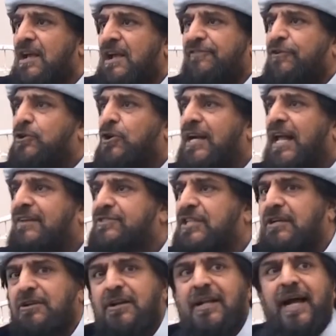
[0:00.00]
if you don't have
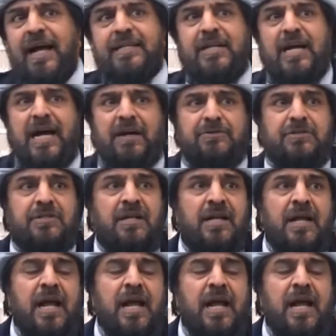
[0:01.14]
zikrullah in your house,